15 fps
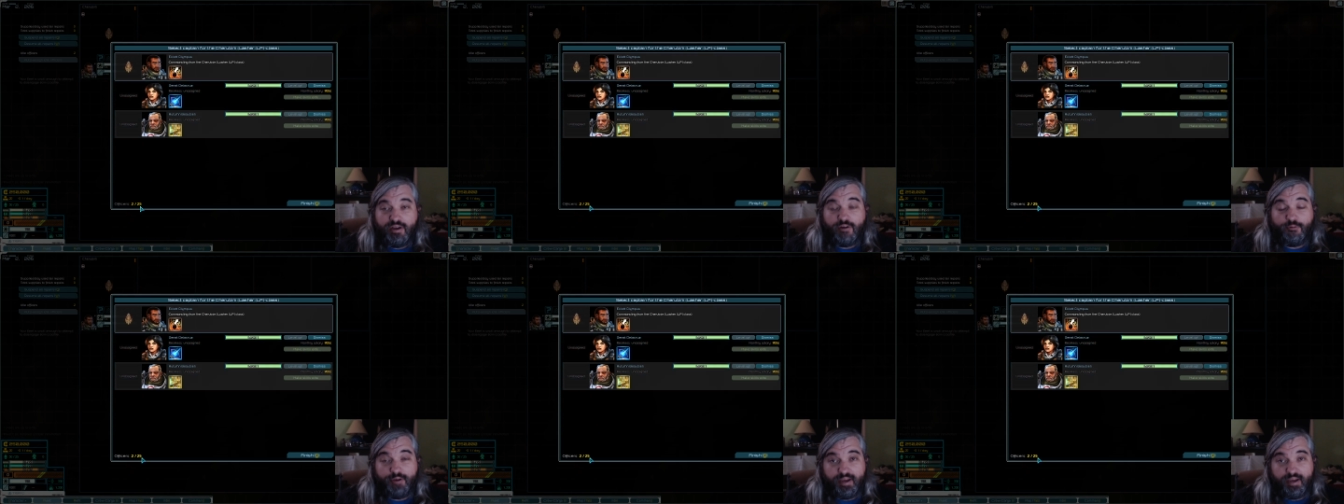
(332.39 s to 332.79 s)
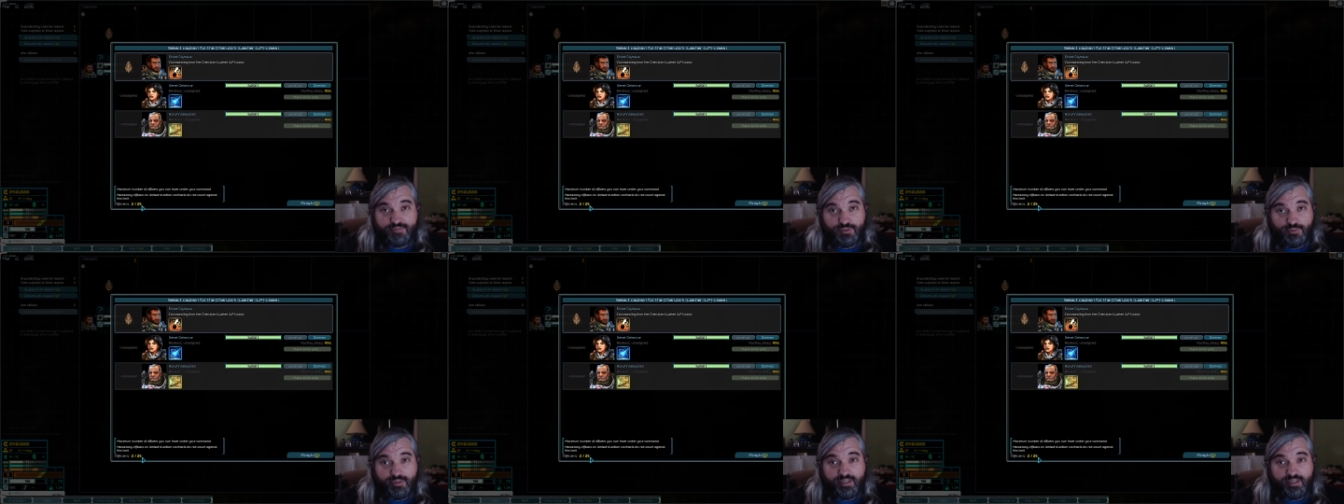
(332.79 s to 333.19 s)
we have
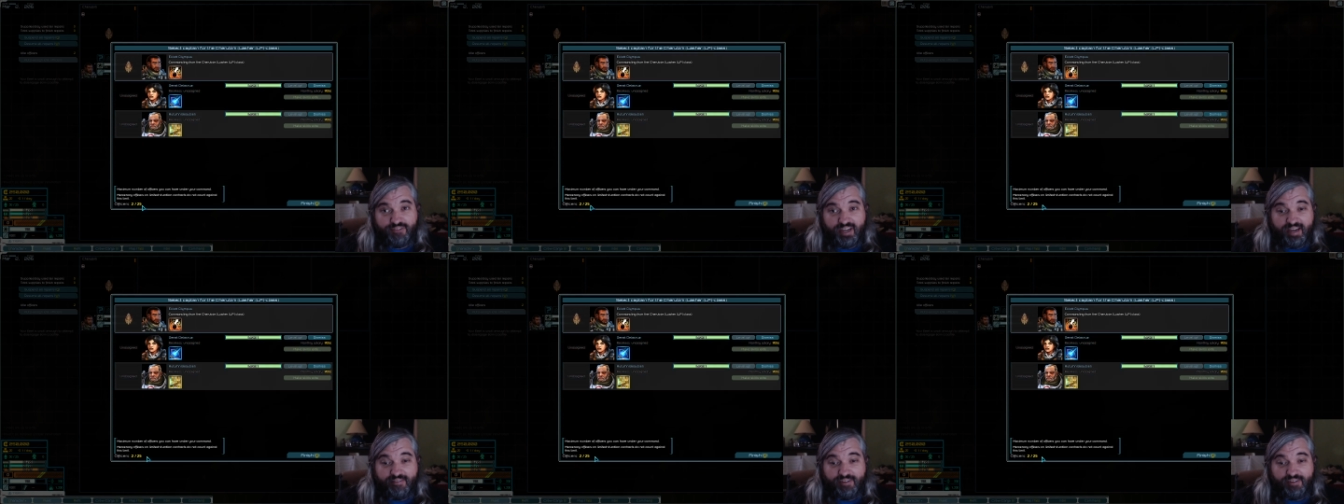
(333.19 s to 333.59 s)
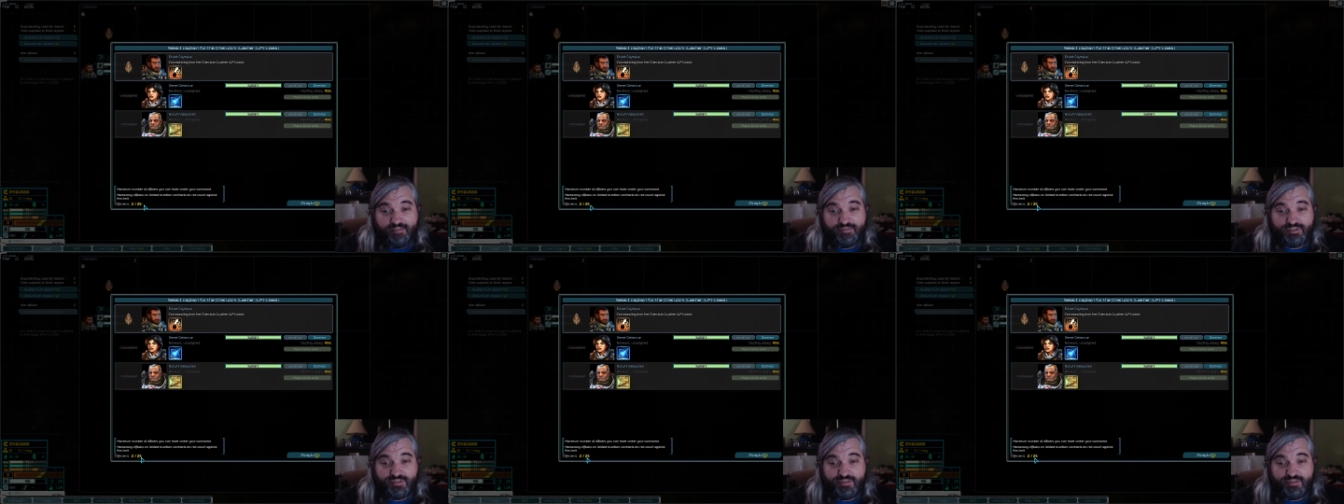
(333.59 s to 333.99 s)
twenty-five
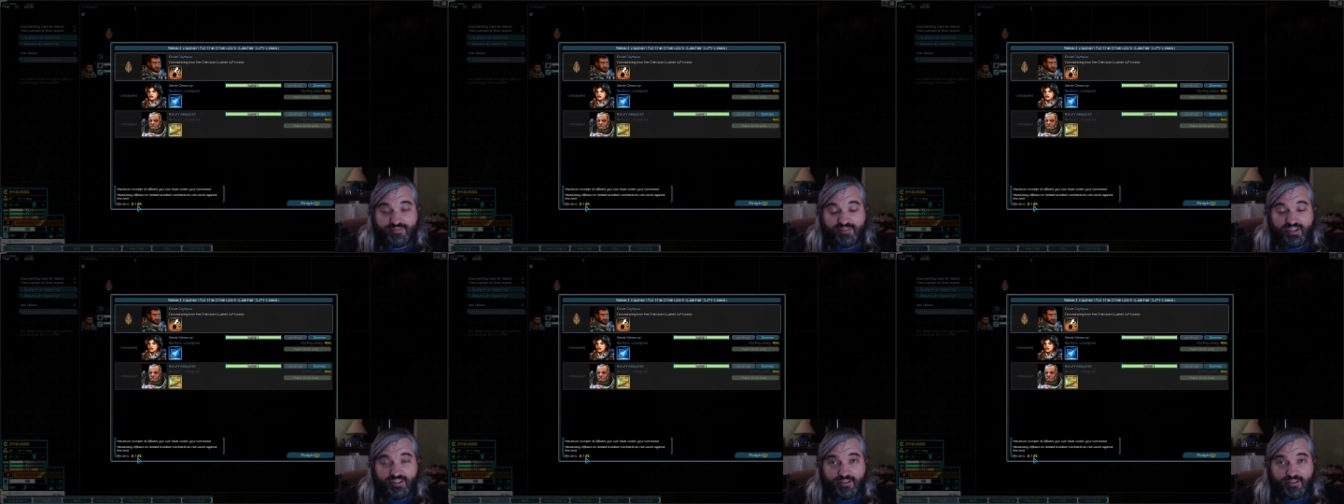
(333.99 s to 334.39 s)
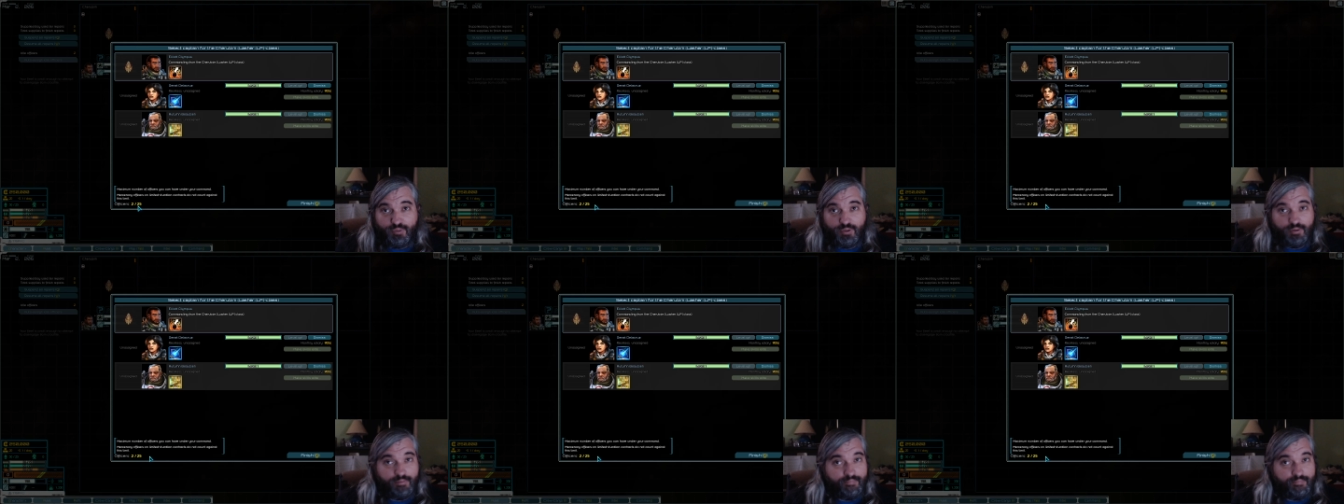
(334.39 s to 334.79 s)
officers
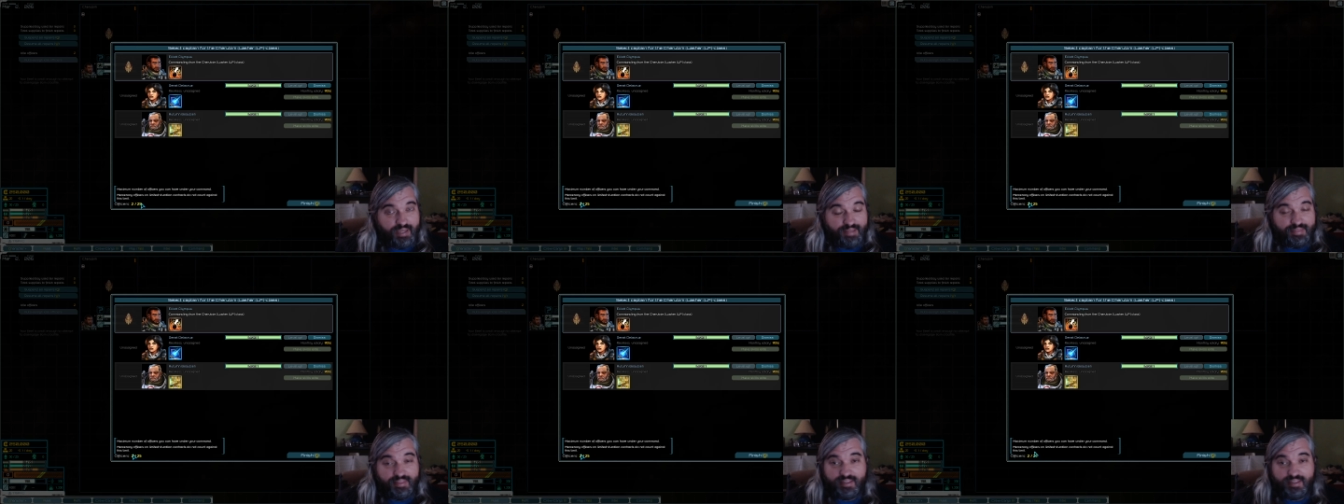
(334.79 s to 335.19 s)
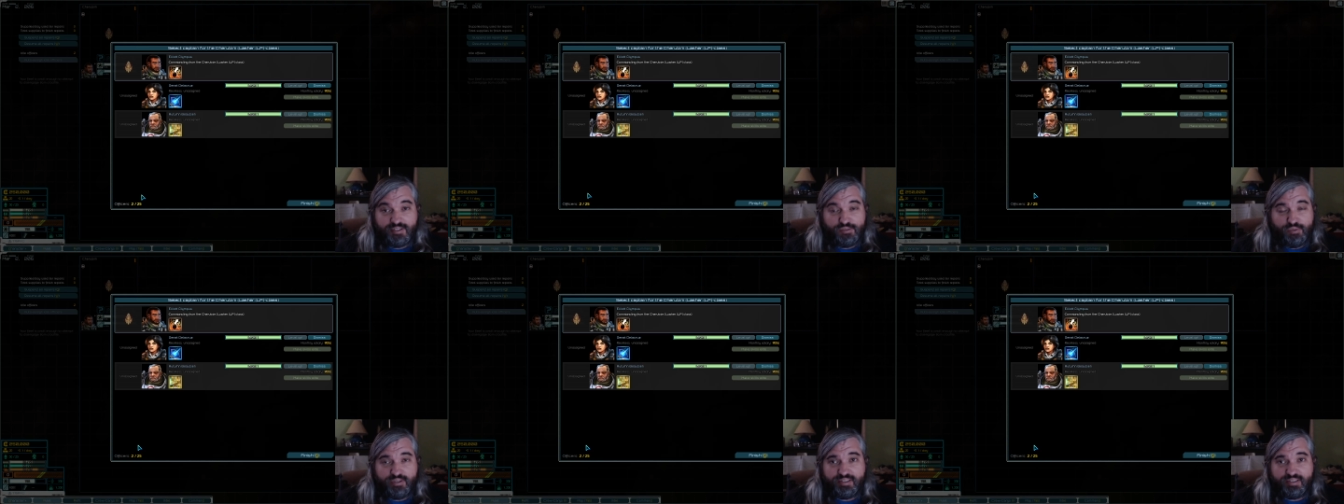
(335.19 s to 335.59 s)
available, and this
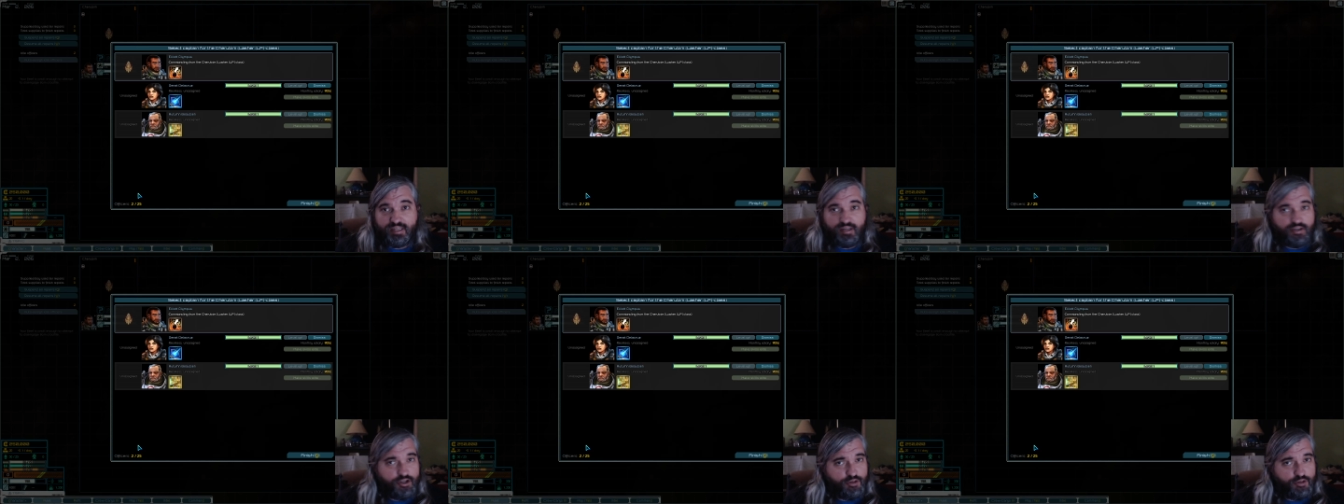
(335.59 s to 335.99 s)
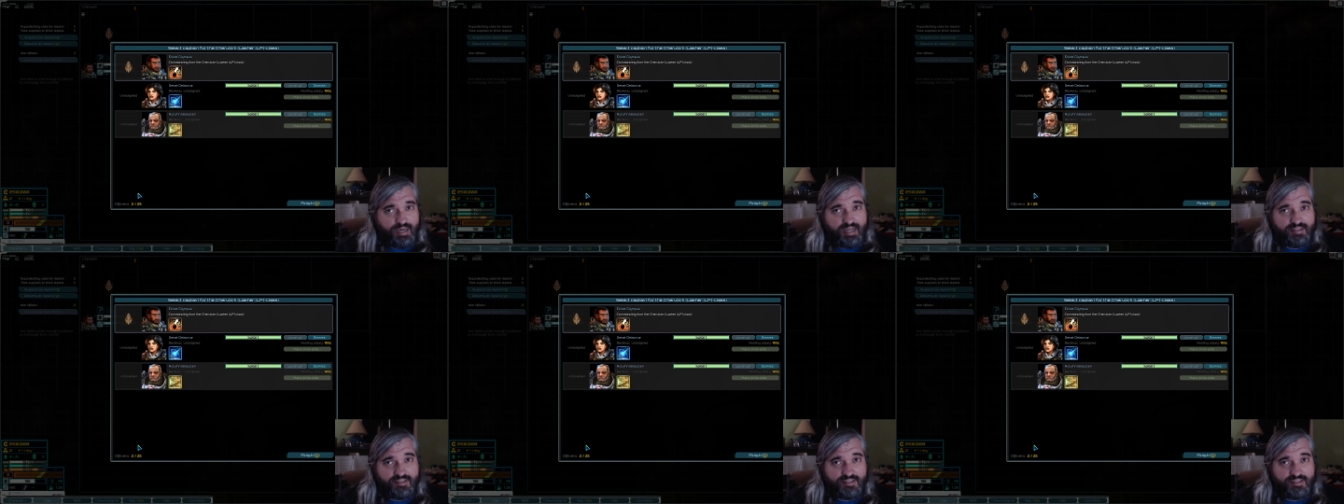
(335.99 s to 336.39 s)
is once again no
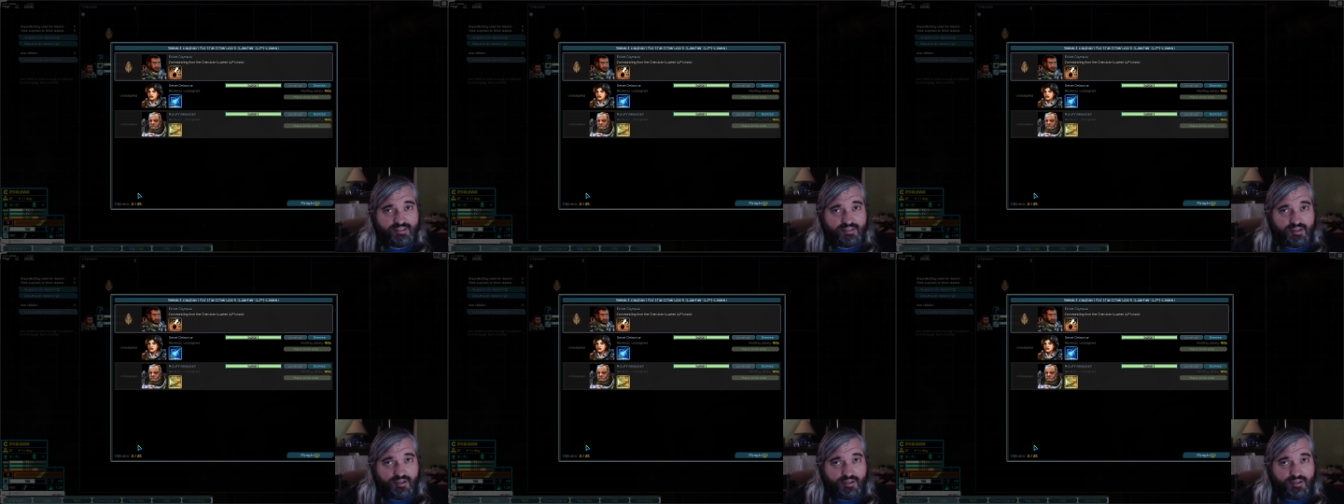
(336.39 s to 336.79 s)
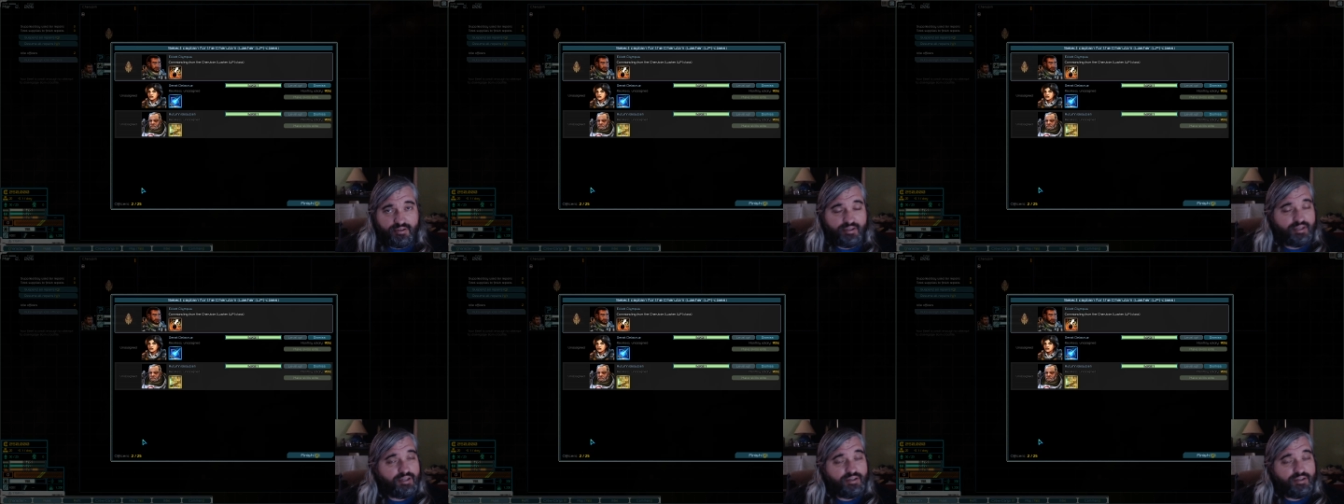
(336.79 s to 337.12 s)
mods installed,